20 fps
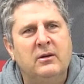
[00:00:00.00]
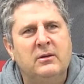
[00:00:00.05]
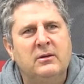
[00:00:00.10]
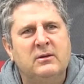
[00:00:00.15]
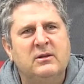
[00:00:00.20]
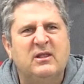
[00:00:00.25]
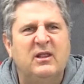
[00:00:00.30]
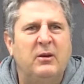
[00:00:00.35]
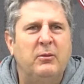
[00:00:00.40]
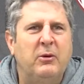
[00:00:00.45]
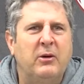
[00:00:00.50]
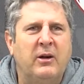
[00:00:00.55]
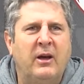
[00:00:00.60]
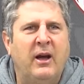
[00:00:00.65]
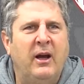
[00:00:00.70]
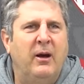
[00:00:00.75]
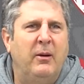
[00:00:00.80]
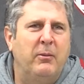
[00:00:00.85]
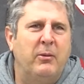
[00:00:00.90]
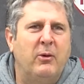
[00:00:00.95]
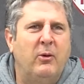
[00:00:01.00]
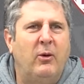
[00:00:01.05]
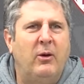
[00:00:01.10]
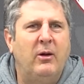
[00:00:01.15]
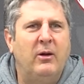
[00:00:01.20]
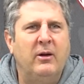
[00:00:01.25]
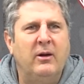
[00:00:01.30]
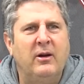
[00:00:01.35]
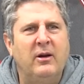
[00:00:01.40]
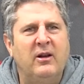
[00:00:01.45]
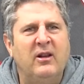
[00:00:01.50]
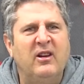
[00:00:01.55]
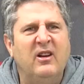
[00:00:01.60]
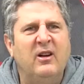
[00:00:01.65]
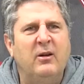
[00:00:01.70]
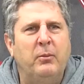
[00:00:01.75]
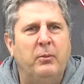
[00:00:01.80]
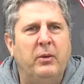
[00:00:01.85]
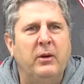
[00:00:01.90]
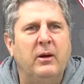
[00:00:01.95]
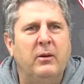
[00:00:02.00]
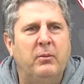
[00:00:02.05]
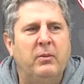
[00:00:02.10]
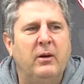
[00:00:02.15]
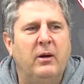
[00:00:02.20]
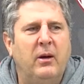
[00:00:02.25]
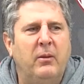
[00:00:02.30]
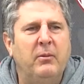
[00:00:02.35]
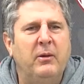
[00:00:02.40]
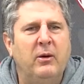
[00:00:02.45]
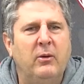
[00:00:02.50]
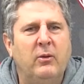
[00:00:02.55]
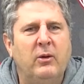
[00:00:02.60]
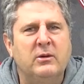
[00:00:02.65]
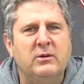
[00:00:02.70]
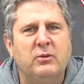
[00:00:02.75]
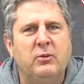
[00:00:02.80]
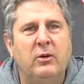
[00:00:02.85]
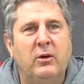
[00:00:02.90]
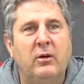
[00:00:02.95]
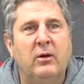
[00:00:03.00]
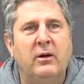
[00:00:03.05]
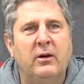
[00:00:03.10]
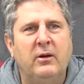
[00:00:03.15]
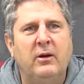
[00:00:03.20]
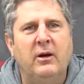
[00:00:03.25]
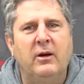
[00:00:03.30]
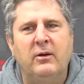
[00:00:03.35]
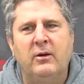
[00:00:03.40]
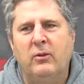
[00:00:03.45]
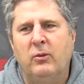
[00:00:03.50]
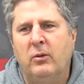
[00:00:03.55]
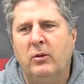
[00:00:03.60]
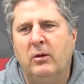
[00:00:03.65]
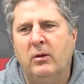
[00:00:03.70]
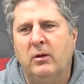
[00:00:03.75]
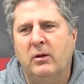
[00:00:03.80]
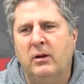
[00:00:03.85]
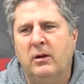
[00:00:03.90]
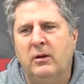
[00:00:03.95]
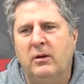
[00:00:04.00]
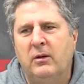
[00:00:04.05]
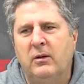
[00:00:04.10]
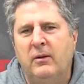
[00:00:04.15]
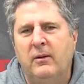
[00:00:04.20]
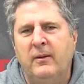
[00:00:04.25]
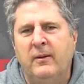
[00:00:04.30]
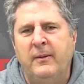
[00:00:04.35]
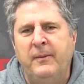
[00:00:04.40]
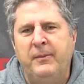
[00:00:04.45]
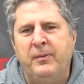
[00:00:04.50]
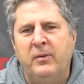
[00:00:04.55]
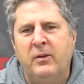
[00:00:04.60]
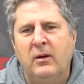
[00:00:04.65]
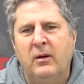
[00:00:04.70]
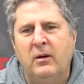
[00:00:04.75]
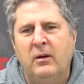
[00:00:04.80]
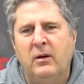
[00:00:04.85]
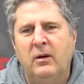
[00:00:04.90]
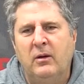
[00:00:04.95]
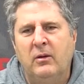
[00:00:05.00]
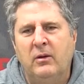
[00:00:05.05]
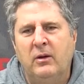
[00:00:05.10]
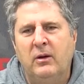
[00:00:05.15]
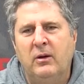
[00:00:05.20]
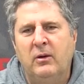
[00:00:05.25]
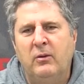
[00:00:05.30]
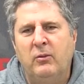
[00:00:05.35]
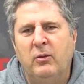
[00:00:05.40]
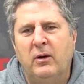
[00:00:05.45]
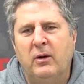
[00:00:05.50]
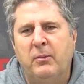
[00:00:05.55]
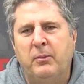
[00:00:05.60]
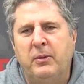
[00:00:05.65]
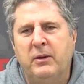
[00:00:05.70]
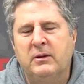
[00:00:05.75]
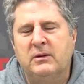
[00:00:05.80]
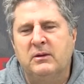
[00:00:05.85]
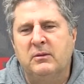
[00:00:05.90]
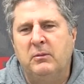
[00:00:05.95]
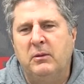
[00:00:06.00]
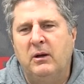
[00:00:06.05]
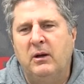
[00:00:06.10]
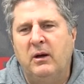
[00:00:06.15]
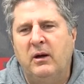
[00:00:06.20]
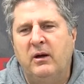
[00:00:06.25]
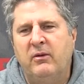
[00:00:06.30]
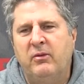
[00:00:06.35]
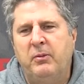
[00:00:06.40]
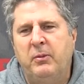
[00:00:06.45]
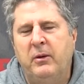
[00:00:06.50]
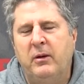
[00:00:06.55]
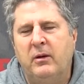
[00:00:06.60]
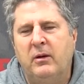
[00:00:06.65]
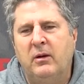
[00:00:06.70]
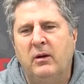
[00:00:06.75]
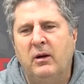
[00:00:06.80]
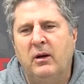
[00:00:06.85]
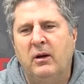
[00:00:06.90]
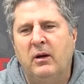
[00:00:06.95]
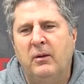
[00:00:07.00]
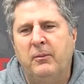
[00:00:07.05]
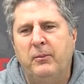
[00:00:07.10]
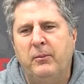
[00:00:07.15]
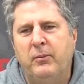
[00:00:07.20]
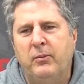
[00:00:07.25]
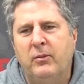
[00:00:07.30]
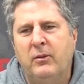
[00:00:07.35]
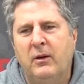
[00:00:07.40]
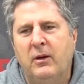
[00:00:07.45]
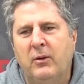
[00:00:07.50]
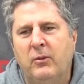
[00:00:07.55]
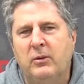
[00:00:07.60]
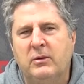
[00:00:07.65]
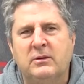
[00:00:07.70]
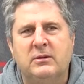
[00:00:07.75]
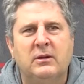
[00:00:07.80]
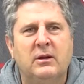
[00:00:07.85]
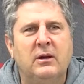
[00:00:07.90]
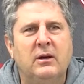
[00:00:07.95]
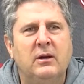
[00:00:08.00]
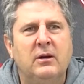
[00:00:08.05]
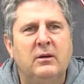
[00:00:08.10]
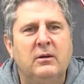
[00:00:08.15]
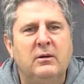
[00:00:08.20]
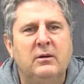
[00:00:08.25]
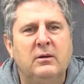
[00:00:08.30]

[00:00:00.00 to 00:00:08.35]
summer camp quality a little bit, but I mean, it was work, and you had to work, and you didn't want to piss them off, but it was good.